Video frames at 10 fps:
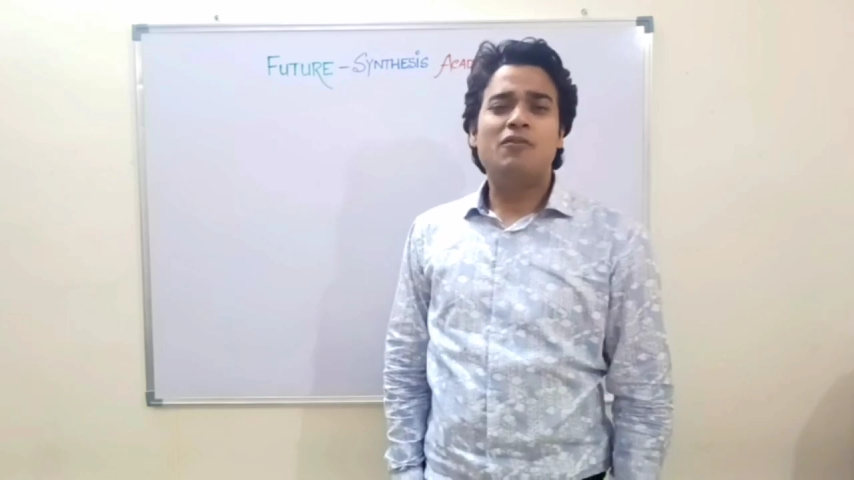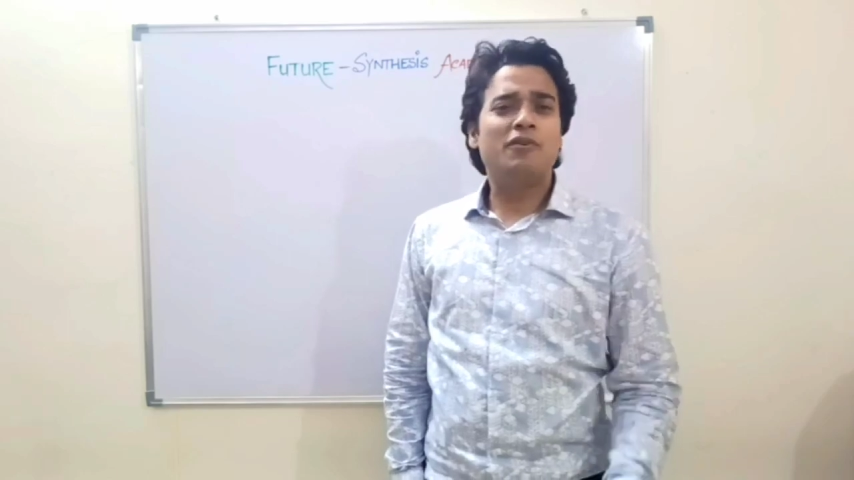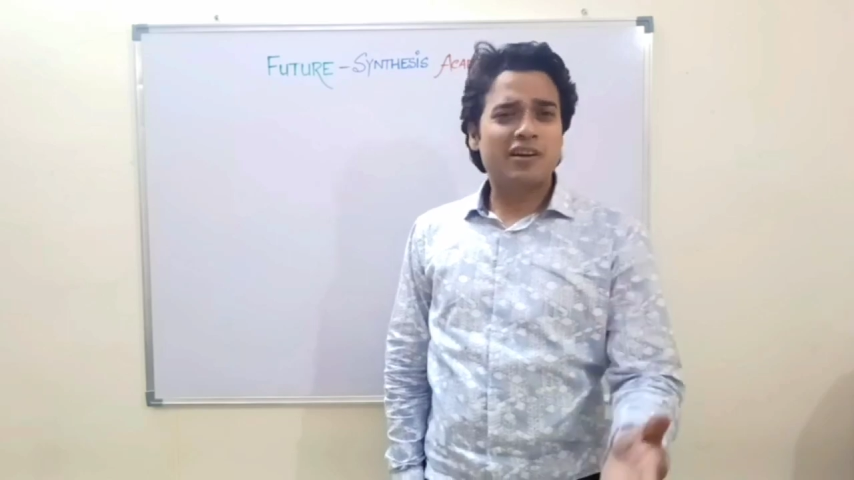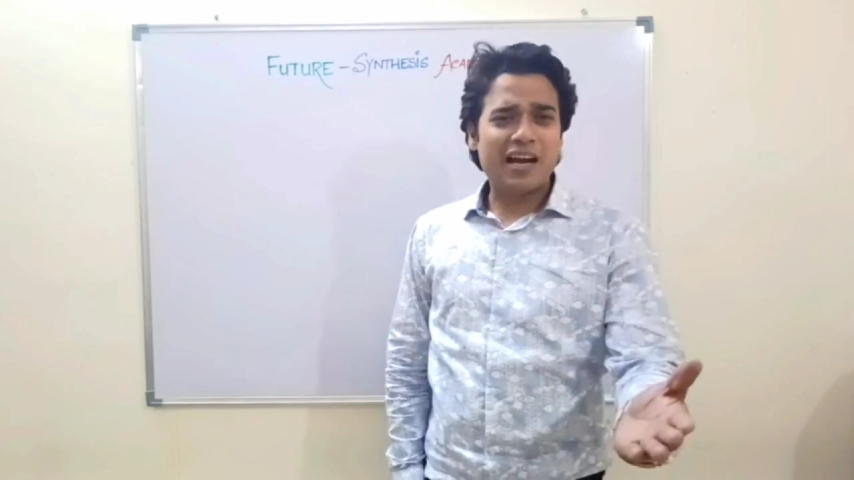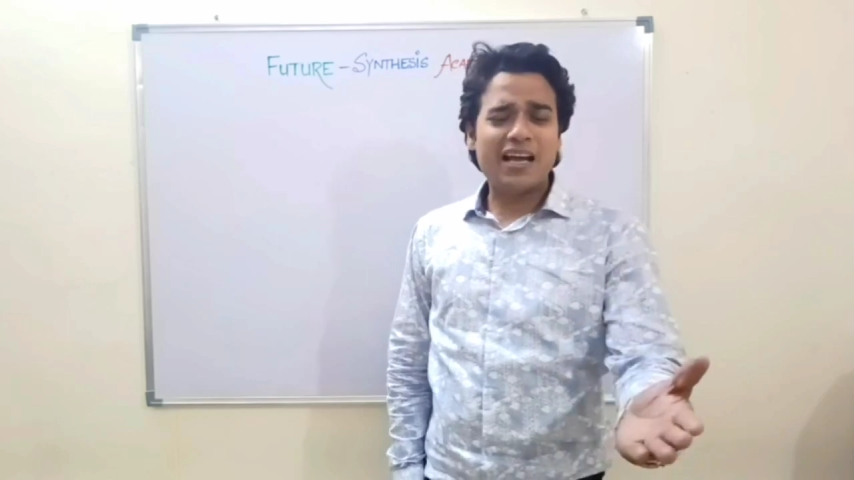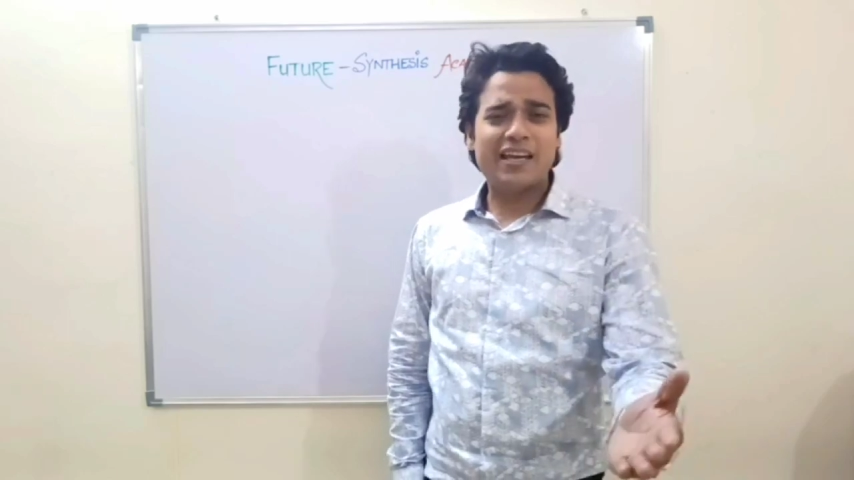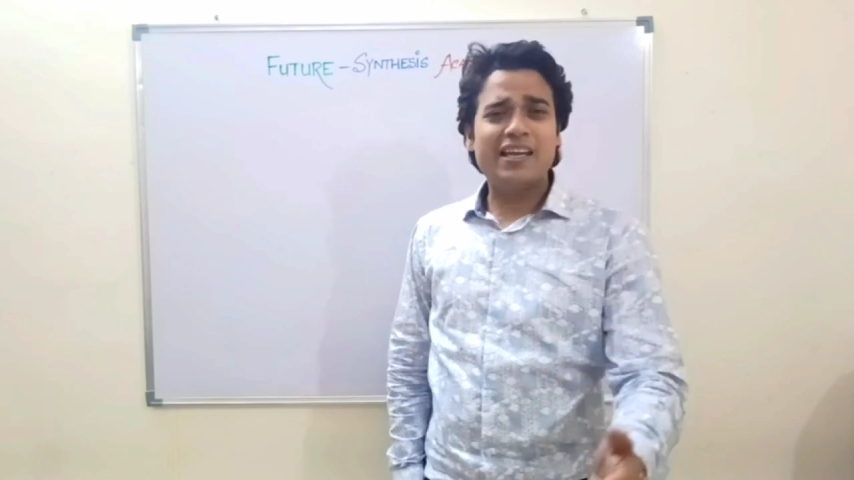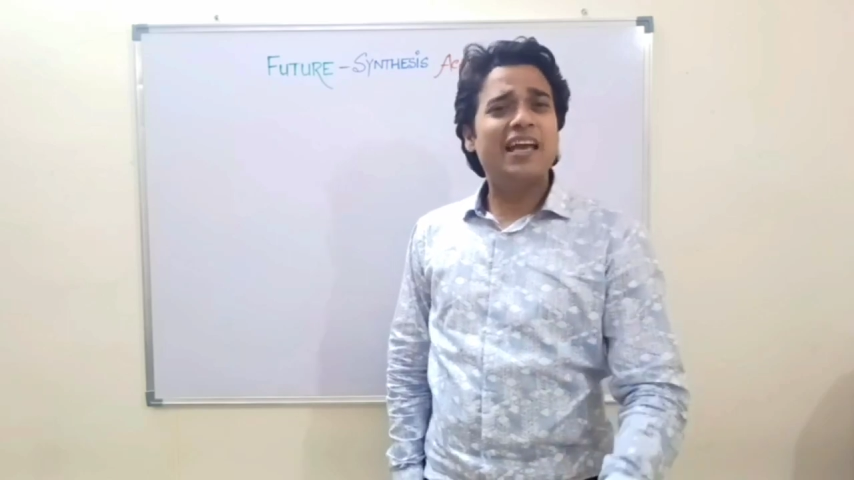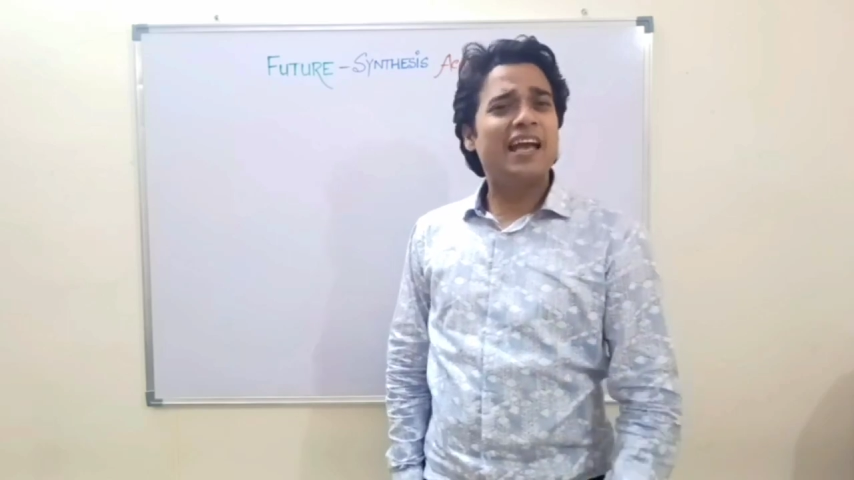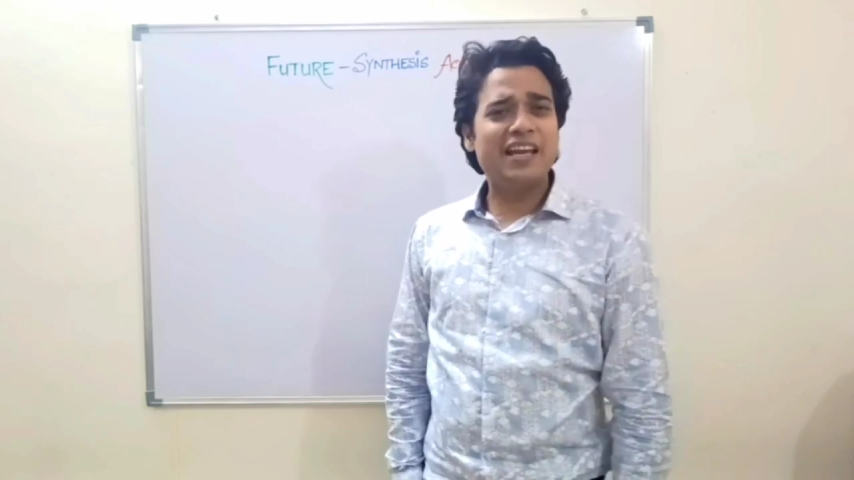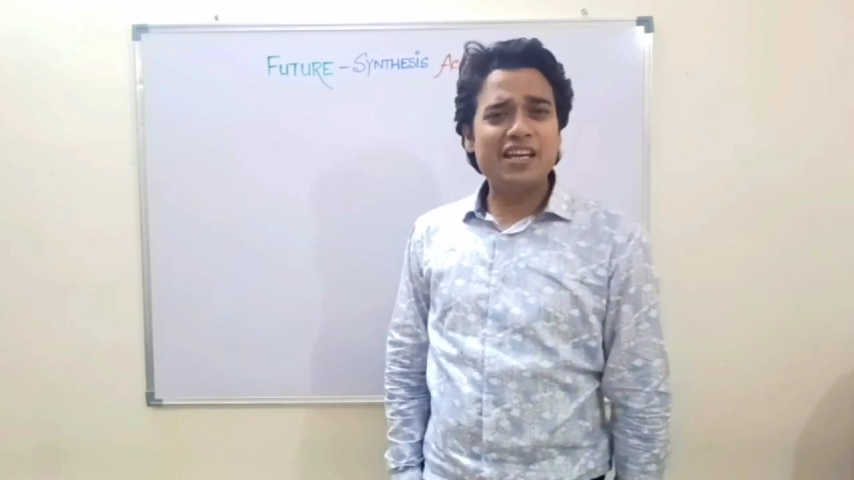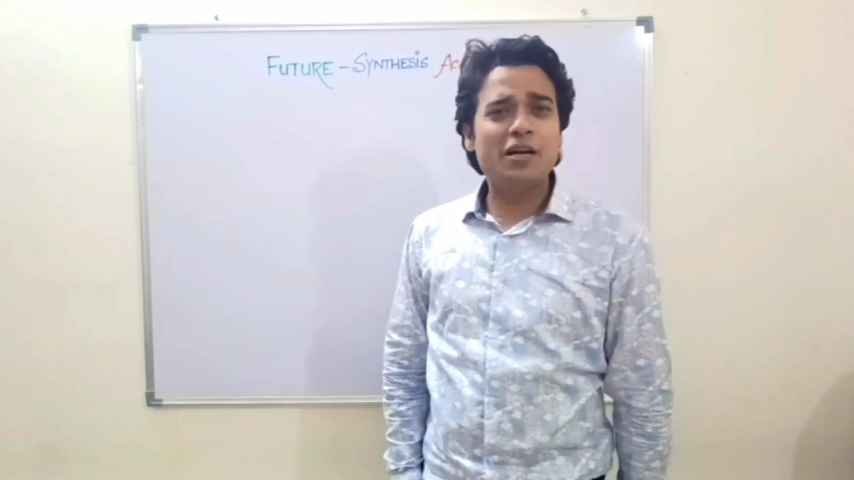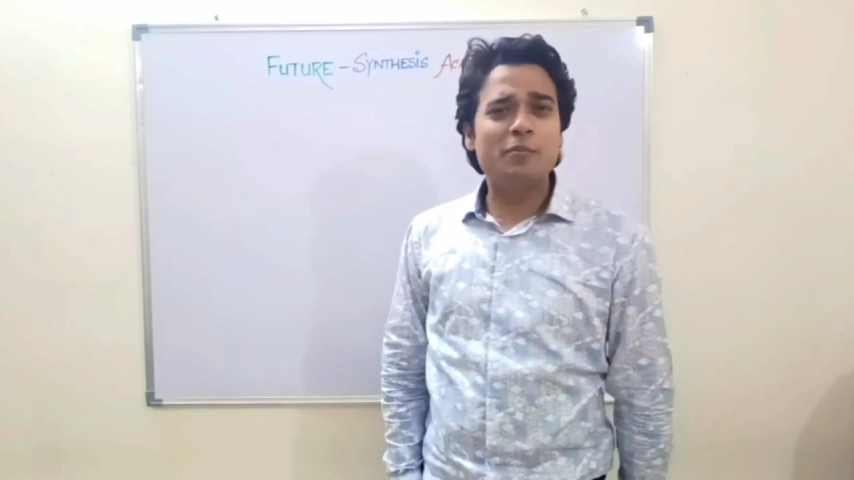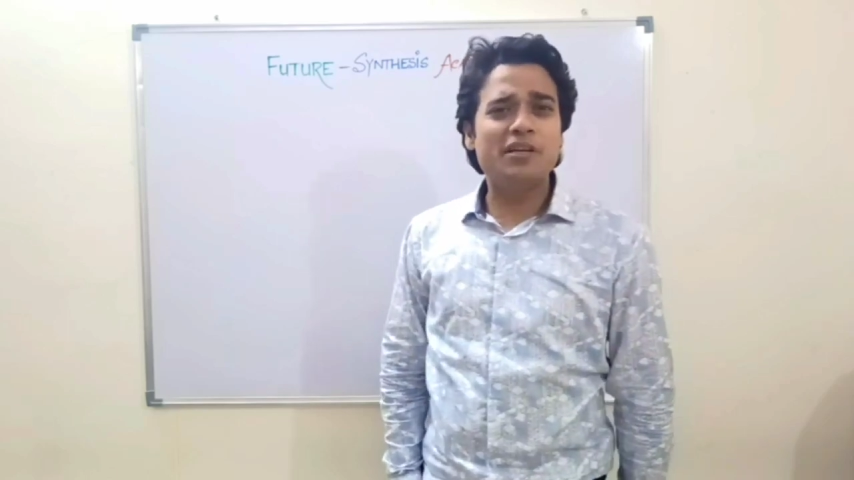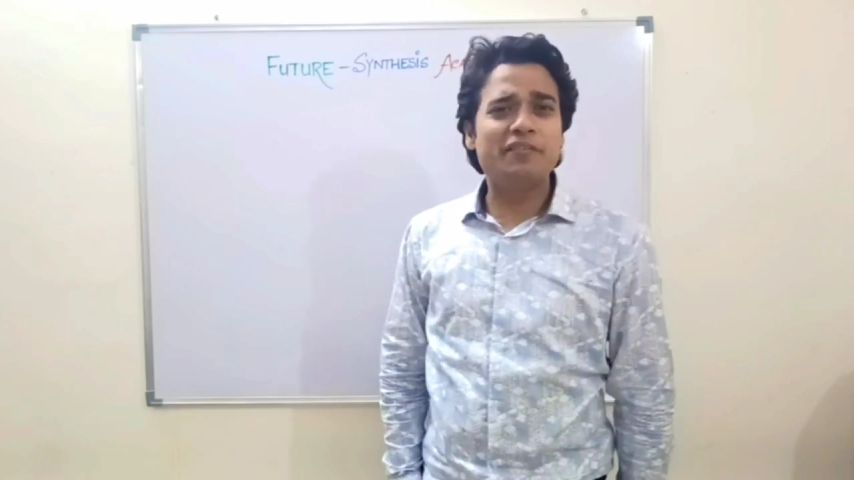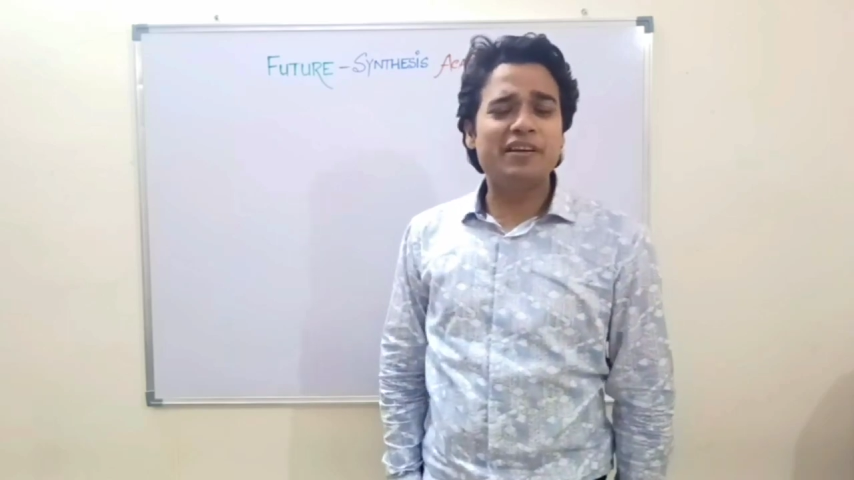For cracking any competitive